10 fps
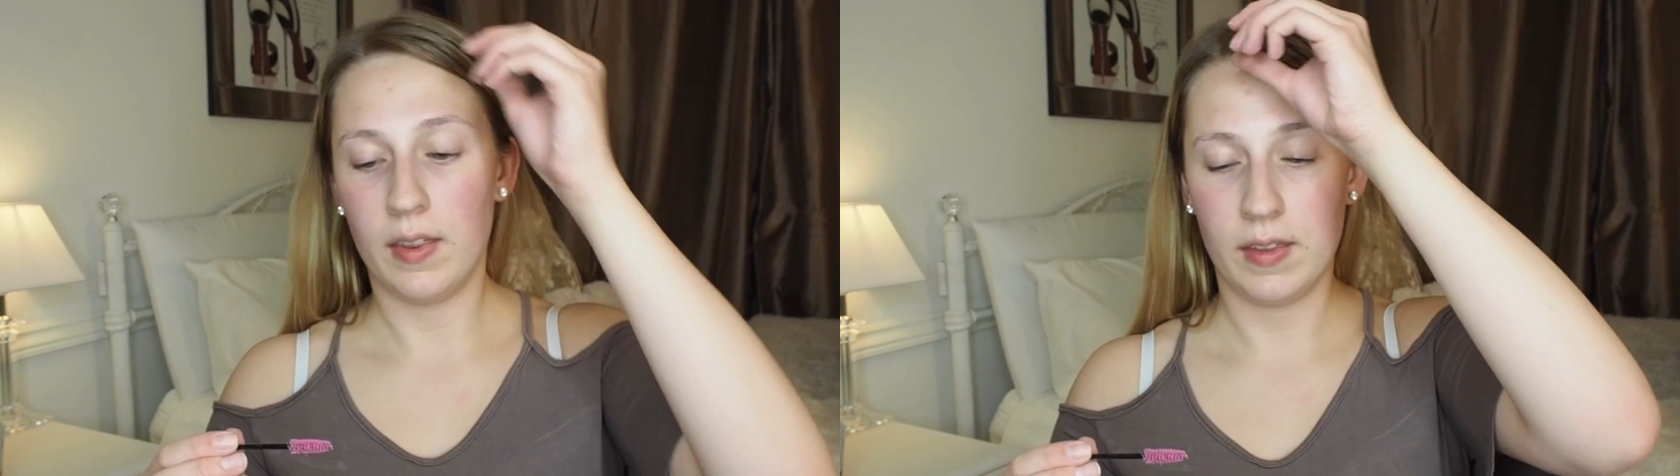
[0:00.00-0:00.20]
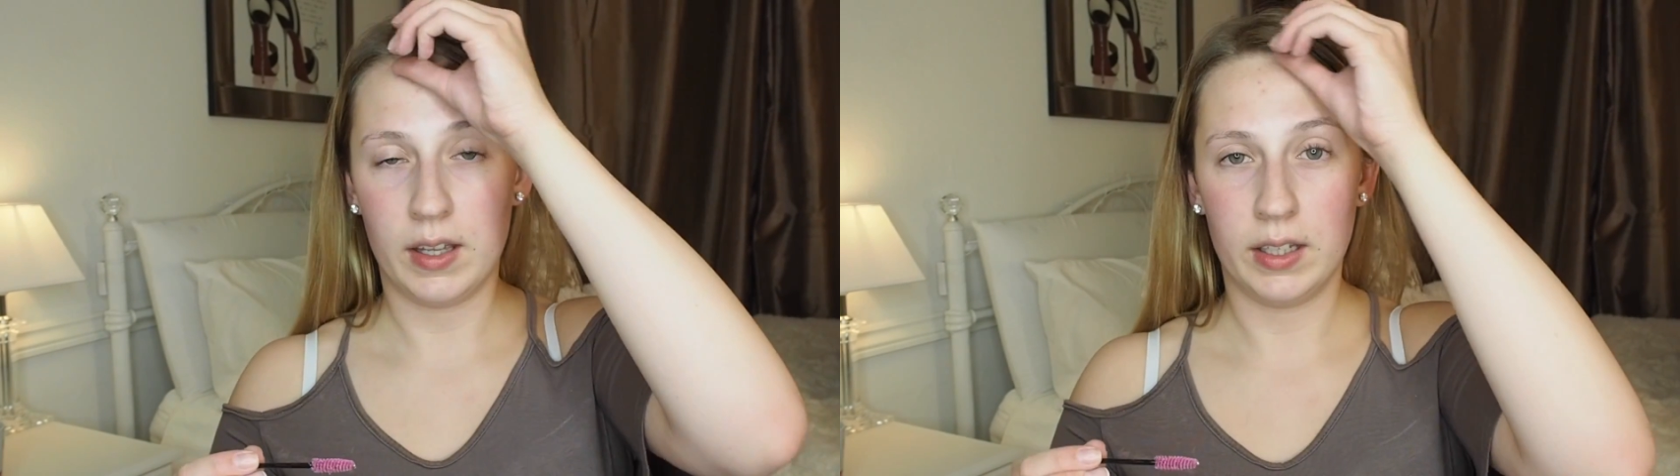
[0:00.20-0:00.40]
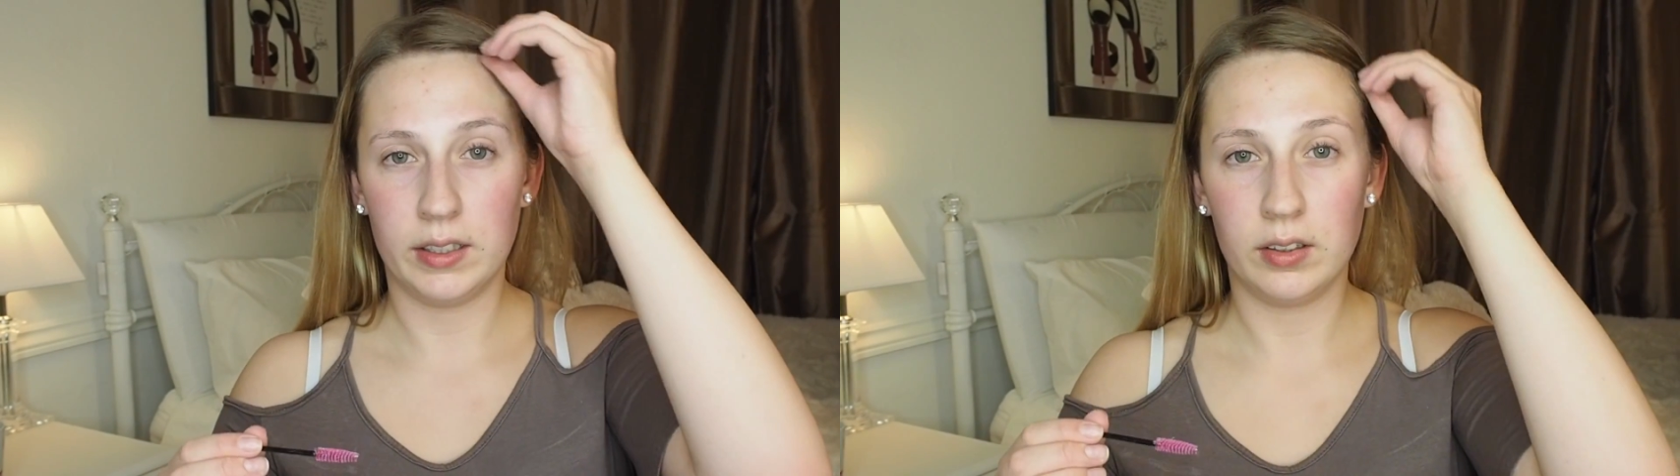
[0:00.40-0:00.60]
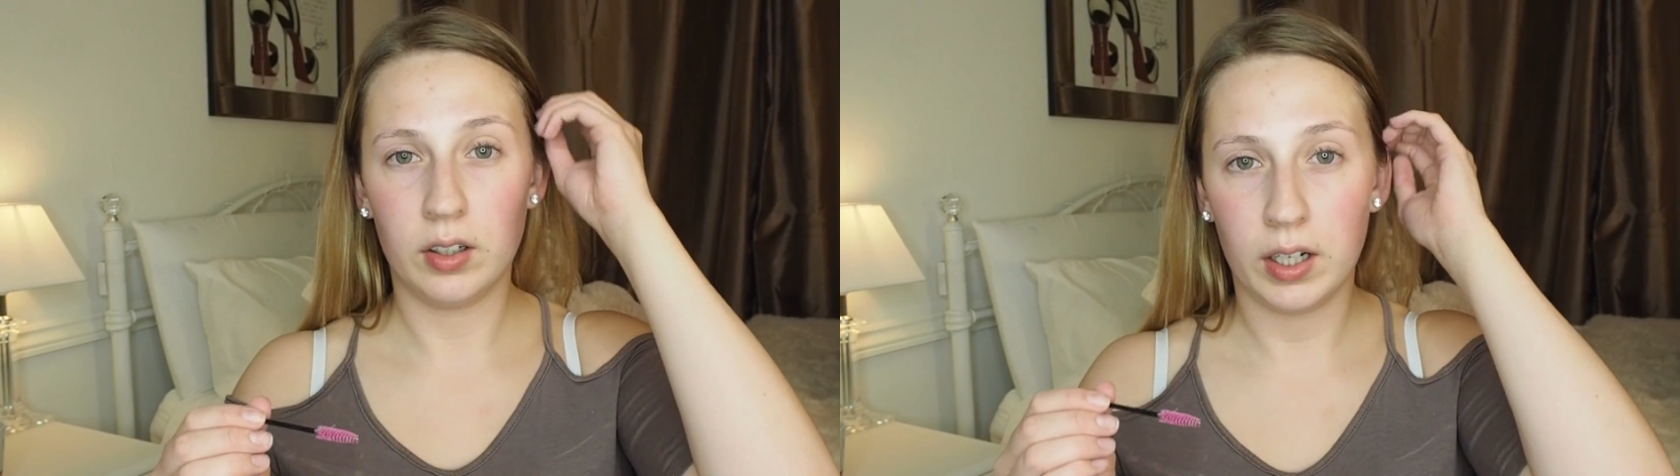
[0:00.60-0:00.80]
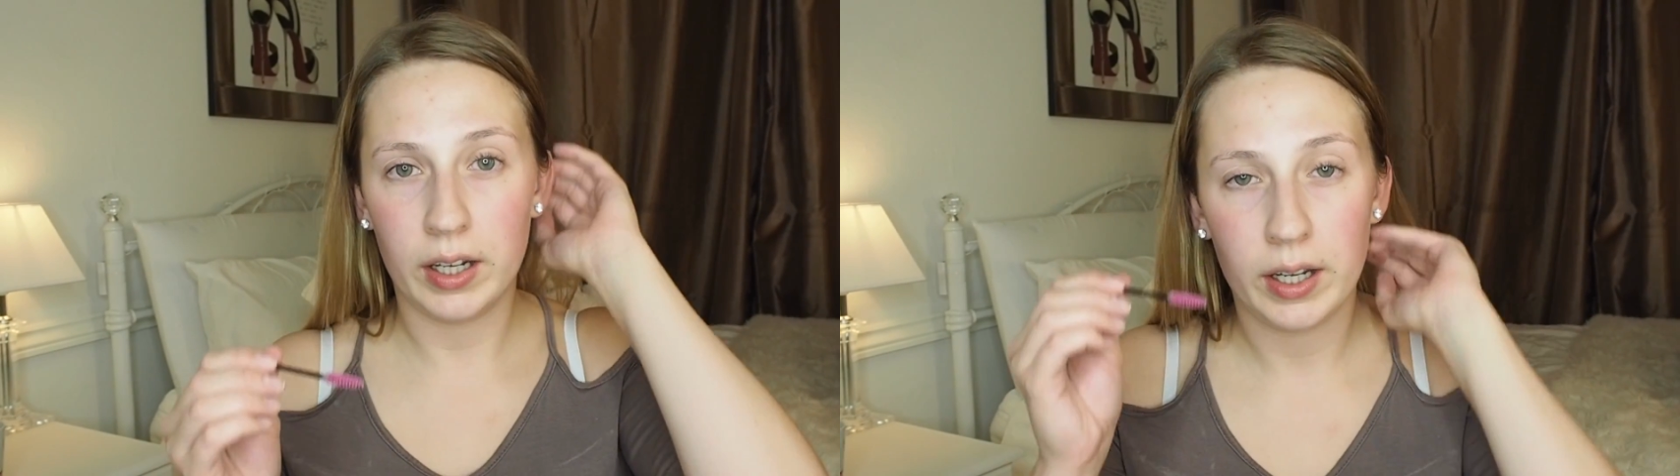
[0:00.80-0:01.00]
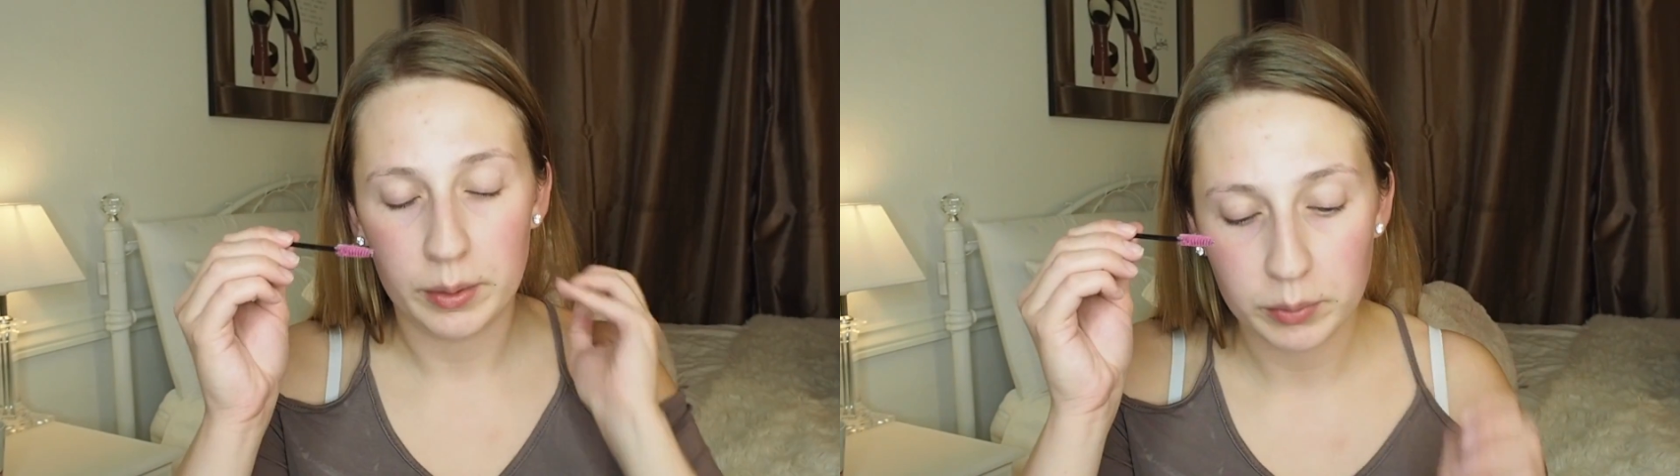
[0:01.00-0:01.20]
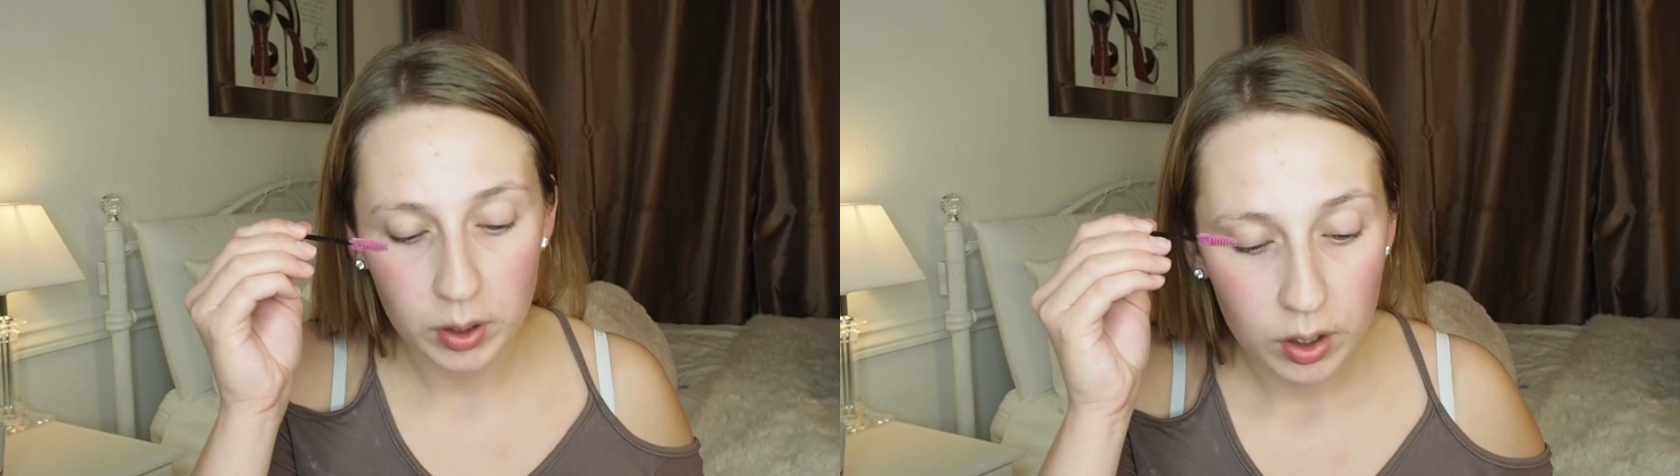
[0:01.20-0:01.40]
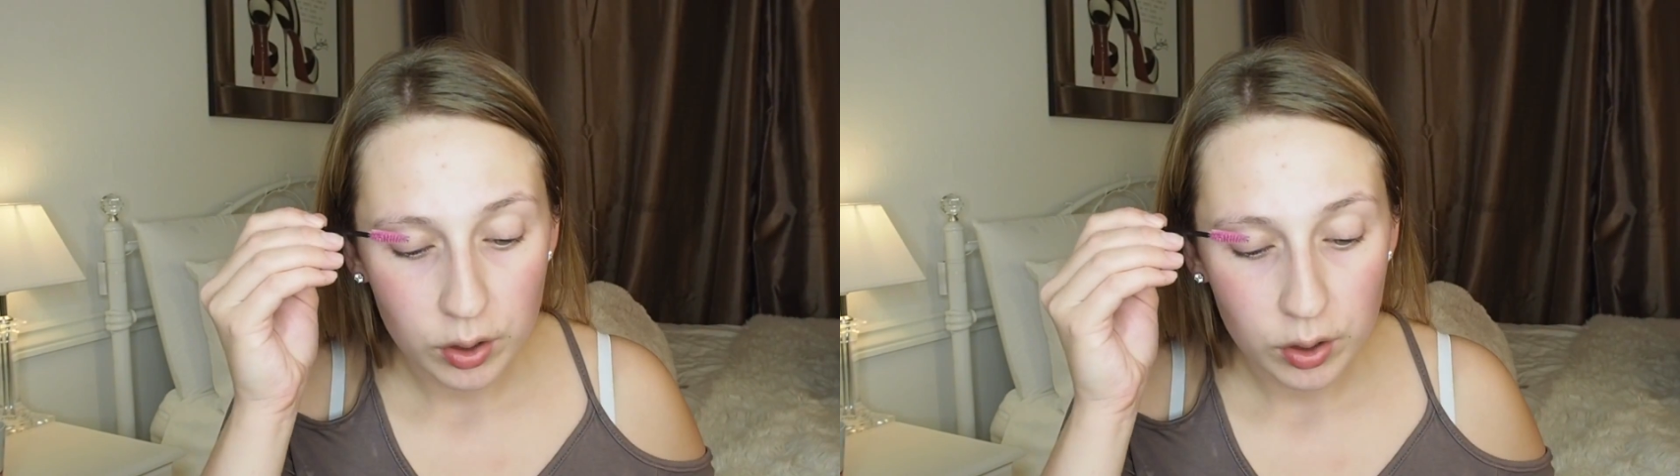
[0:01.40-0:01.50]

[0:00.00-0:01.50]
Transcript: And then I am